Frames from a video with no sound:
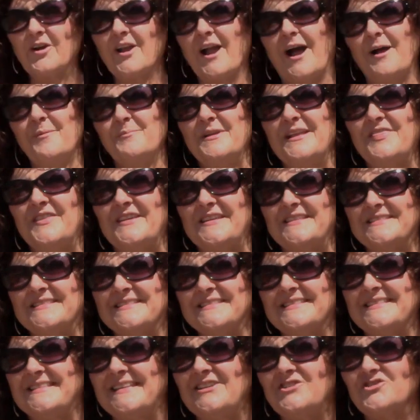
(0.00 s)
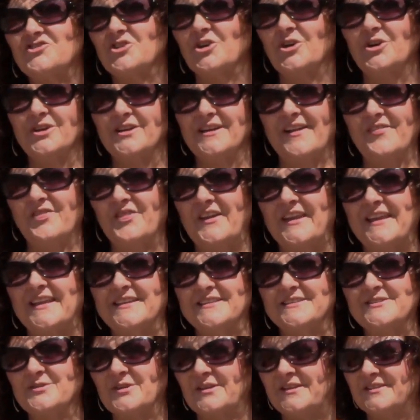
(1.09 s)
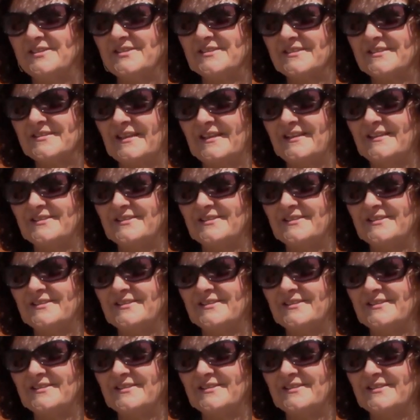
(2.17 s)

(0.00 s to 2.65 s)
got me this t-shirt, and I think it's